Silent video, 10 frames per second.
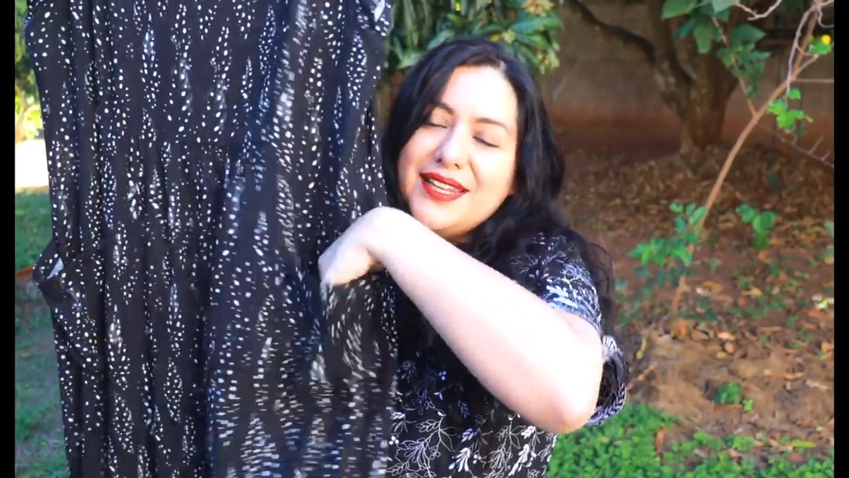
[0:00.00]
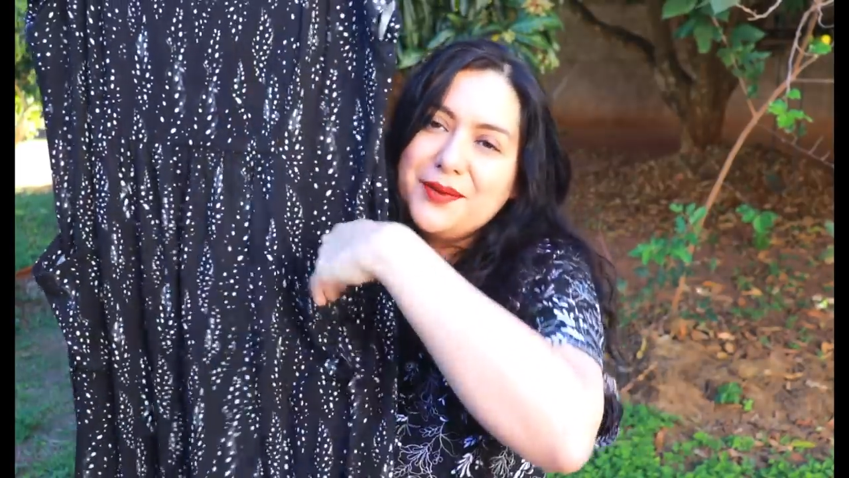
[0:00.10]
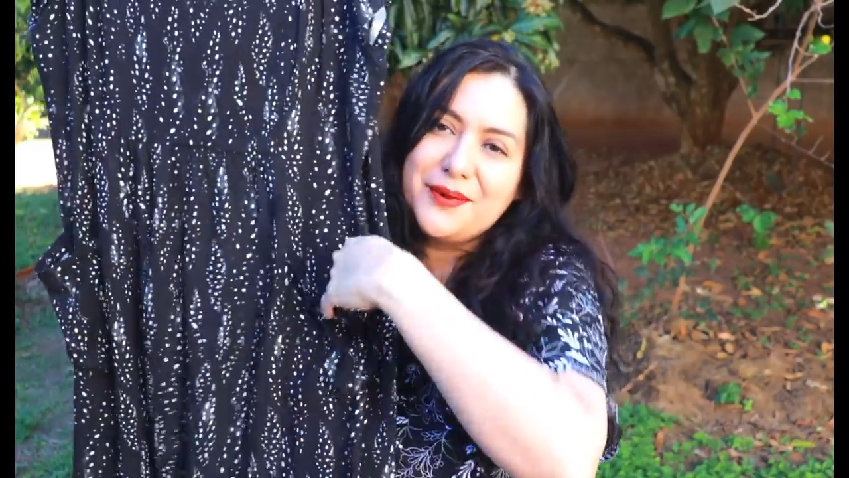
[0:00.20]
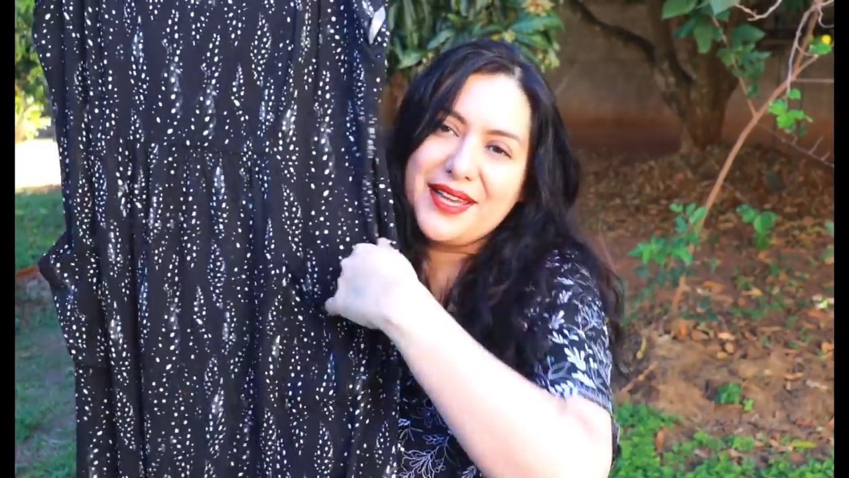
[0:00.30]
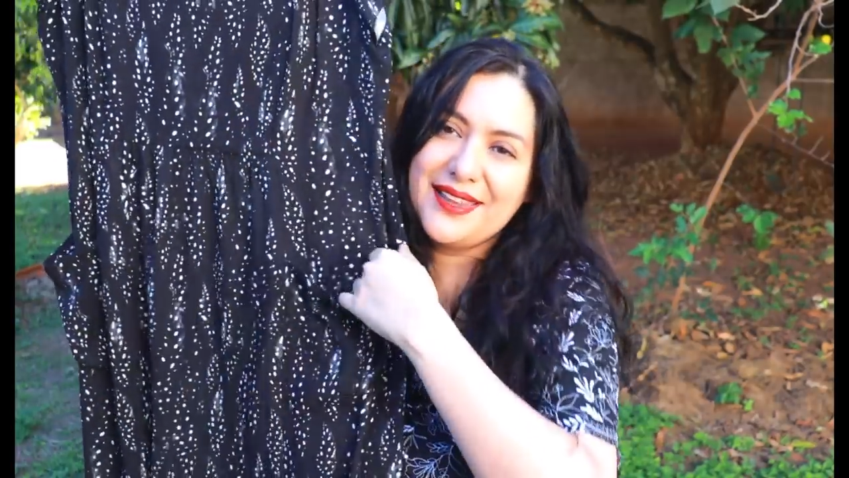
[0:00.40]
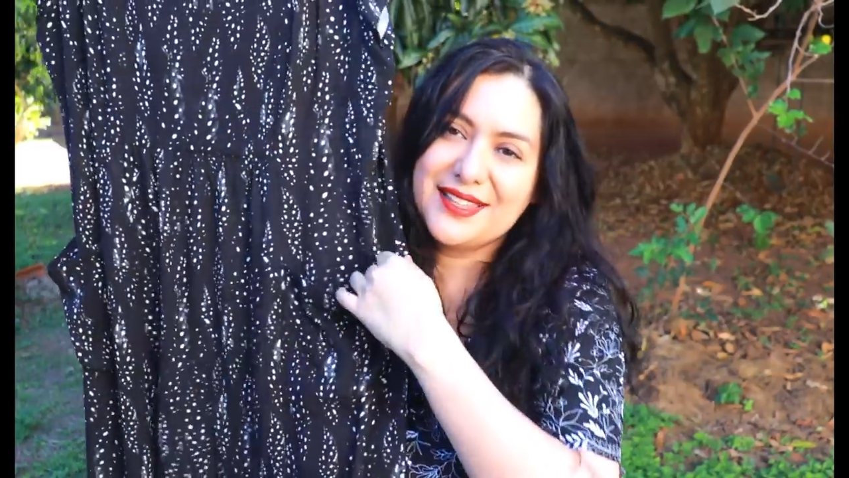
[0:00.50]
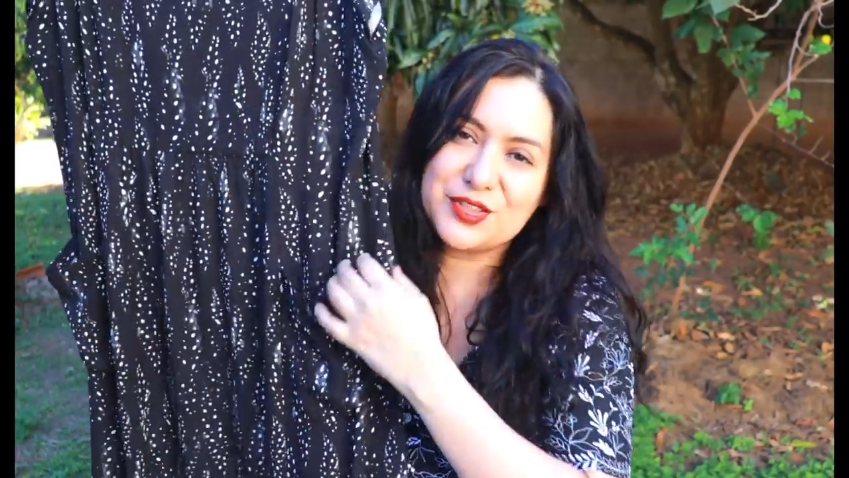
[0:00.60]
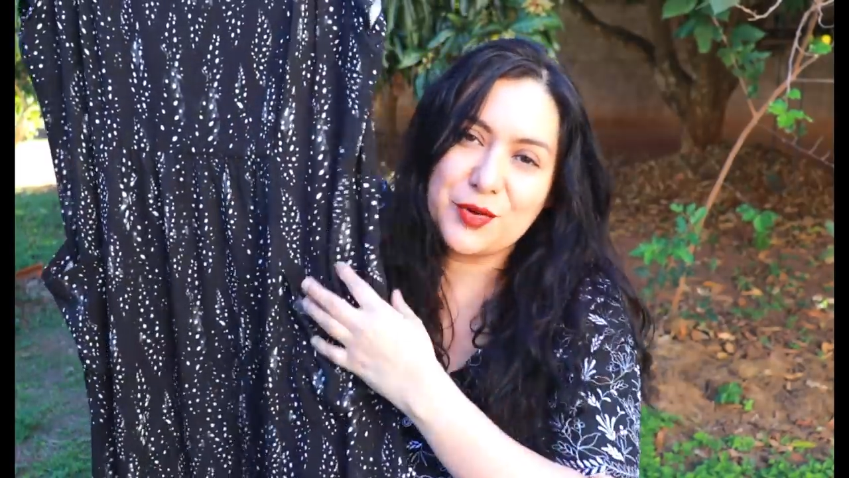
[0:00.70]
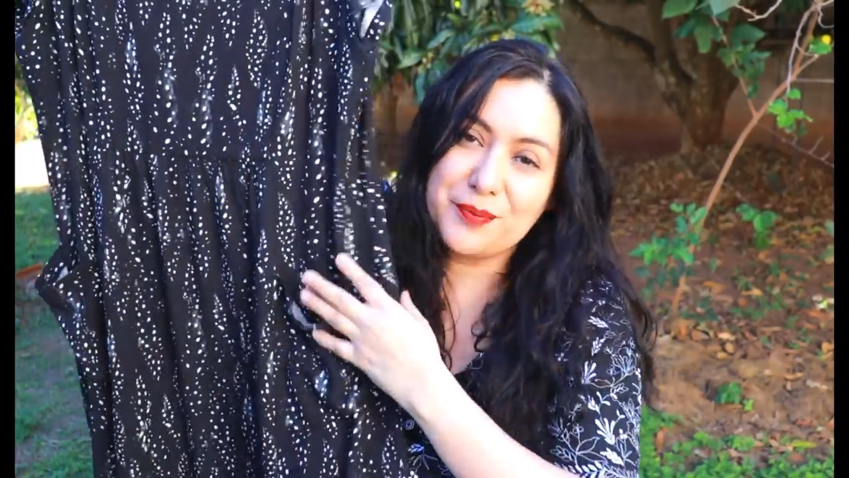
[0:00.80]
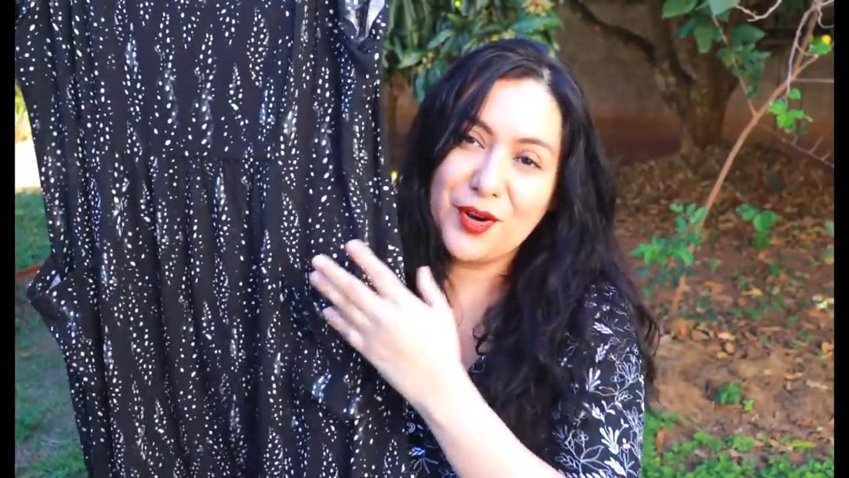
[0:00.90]
anywhere
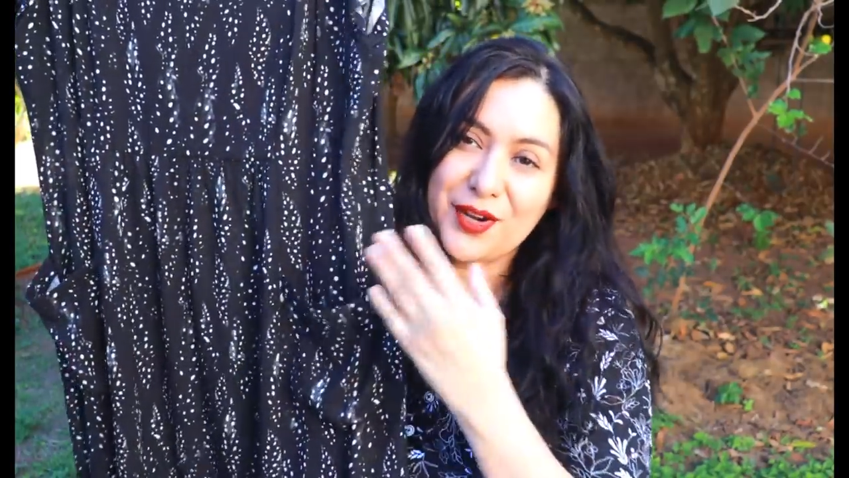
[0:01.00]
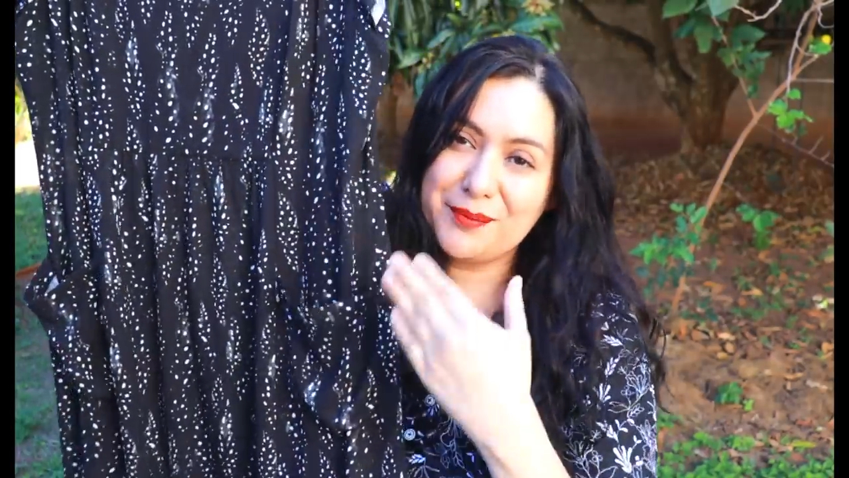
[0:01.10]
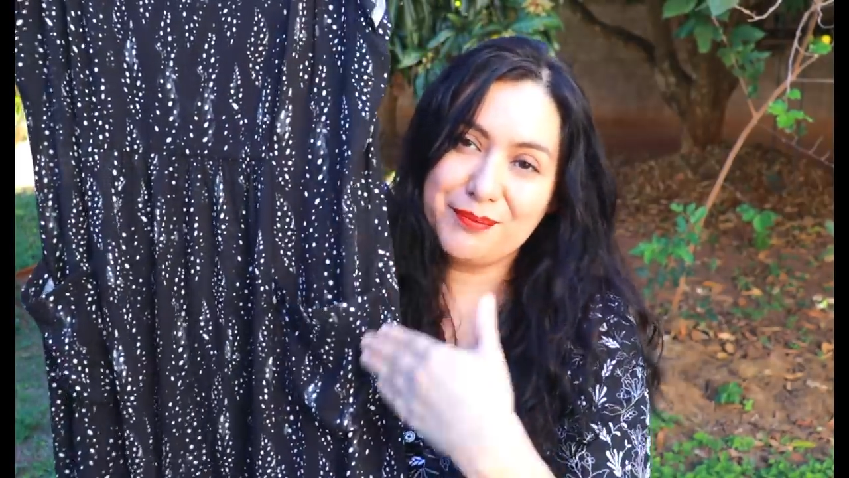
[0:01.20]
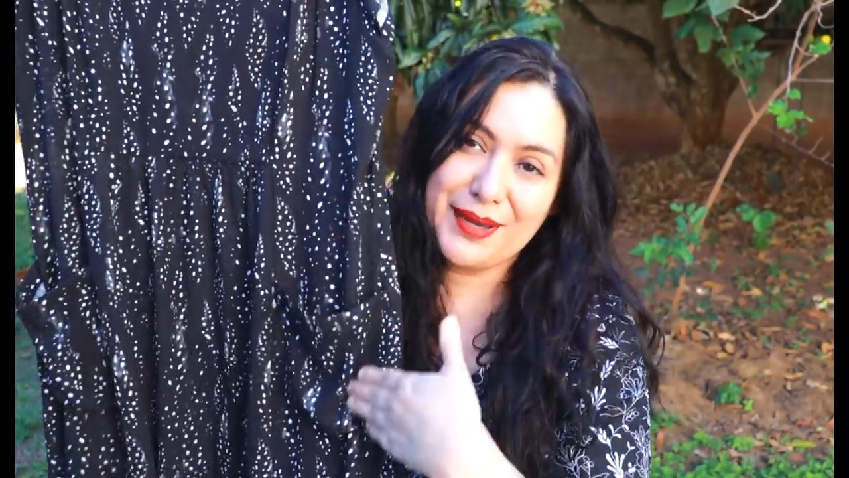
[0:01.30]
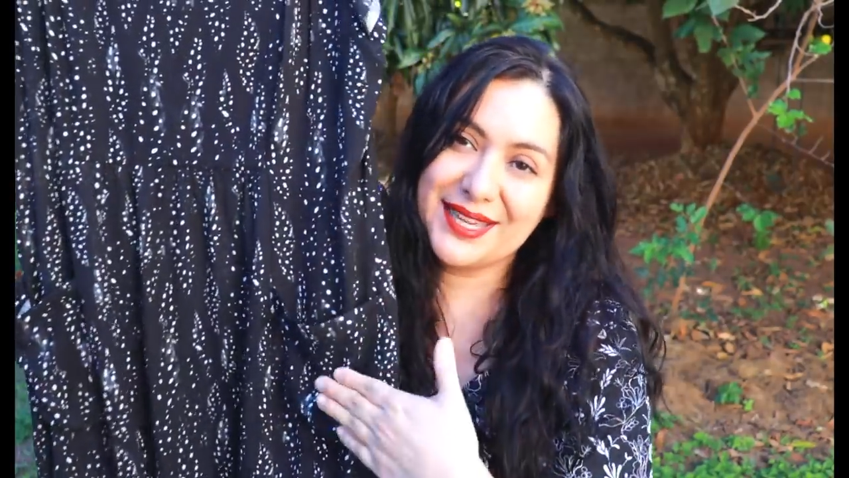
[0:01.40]
there's no pocket